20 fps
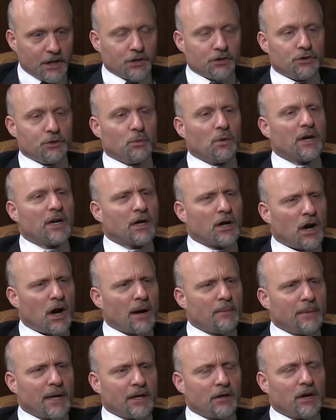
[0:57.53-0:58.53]
Do you want to
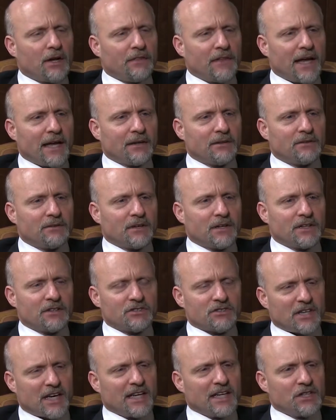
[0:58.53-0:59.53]
comment on that uh,
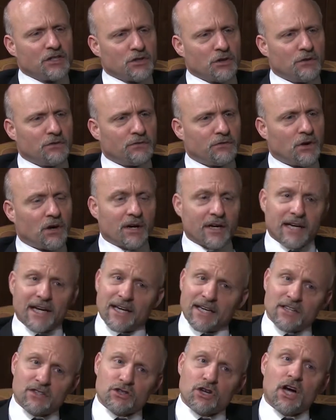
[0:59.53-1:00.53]
study so far?
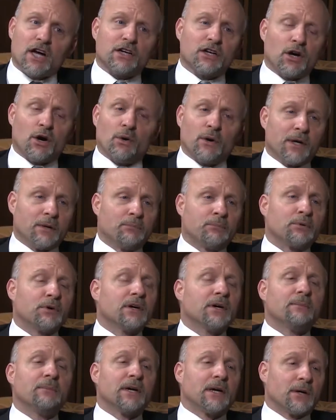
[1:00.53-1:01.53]
Again, it's ongoing.
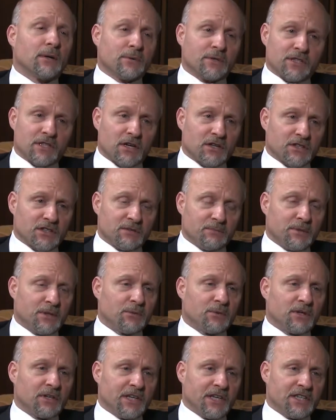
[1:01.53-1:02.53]
Preliminary results have been
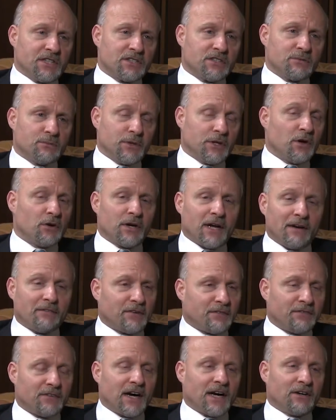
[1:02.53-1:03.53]
released. We don't have
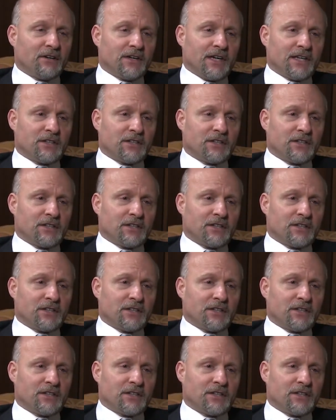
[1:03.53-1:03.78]
a final